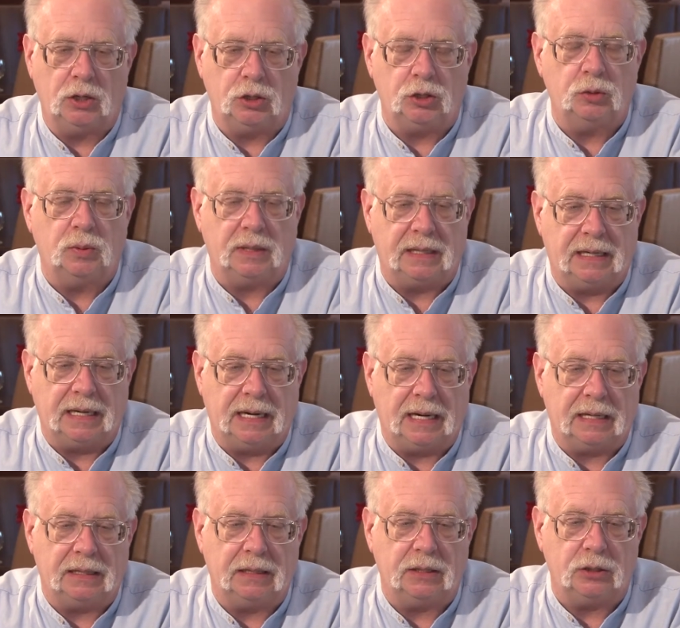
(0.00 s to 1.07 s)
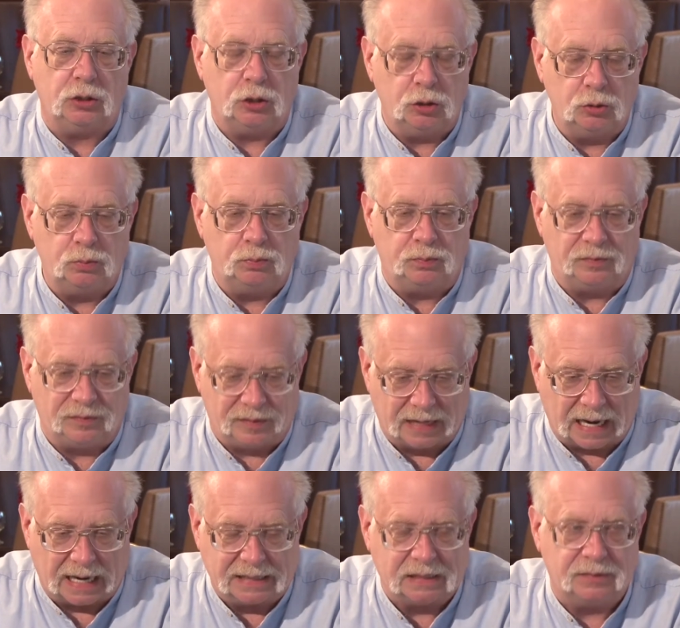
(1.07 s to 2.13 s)
you've
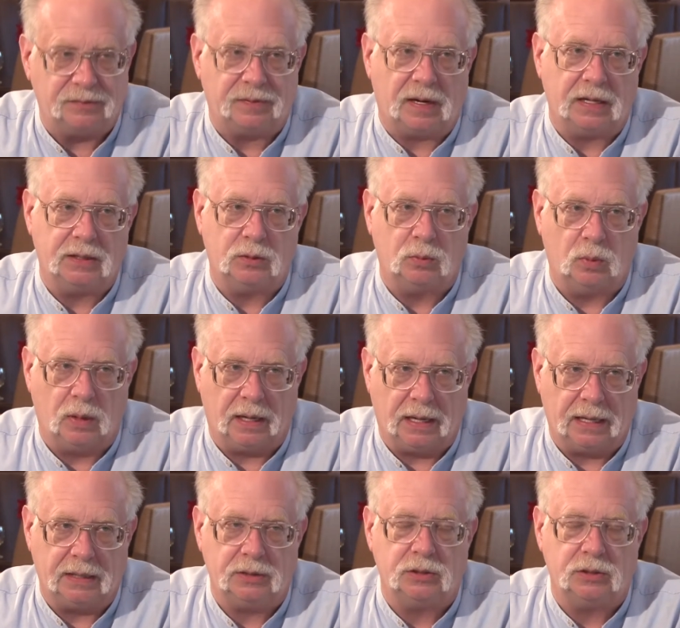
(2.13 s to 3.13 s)
got to find a way